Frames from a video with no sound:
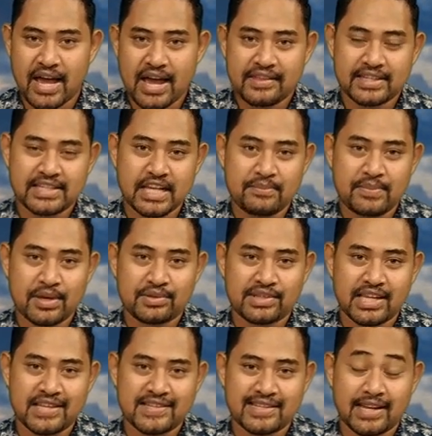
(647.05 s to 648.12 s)
The debut
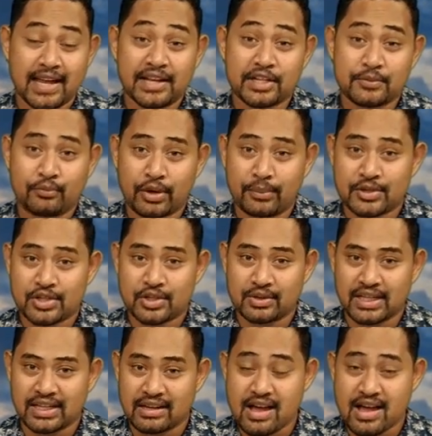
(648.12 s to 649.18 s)
season ended prematurely
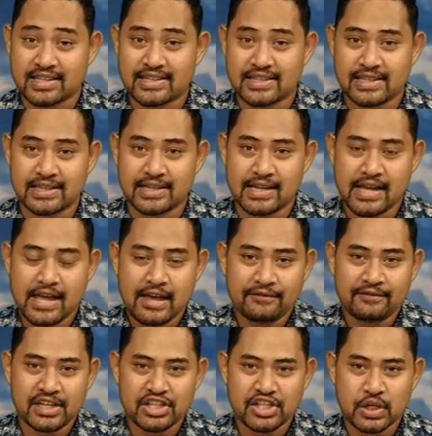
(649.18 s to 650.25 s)
last year,
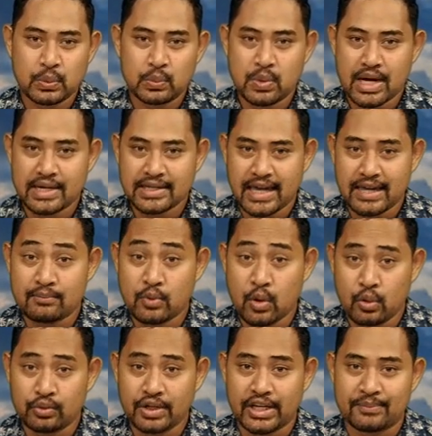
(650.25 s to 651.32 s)
finishing one game
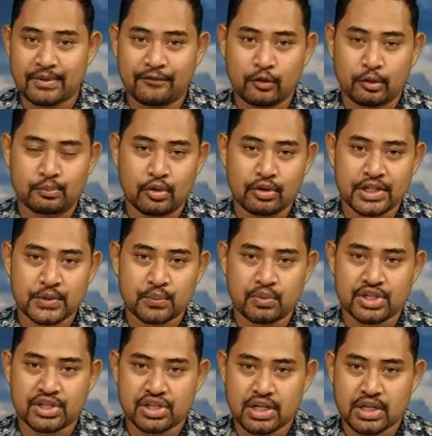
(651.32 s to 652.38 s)
only before borders were
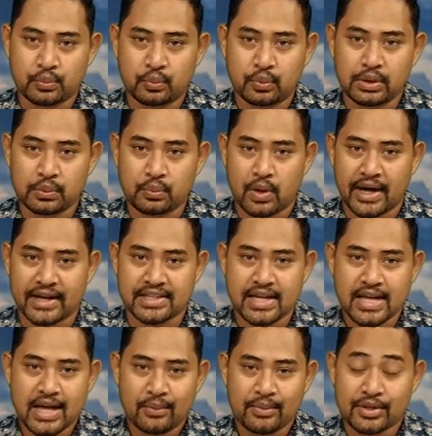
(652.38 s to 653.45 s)
shut worldwide
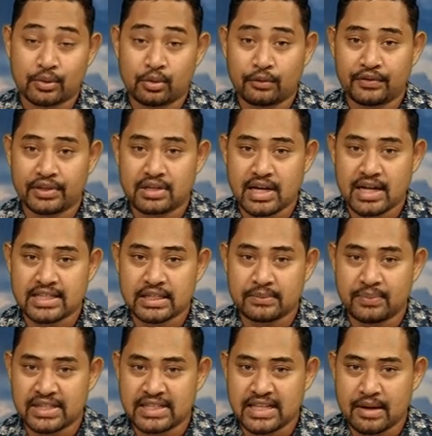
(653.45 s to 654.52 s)
with the COVID-19
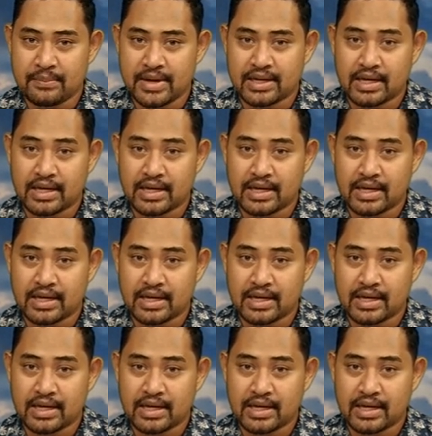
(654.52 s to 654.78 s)
pandemic.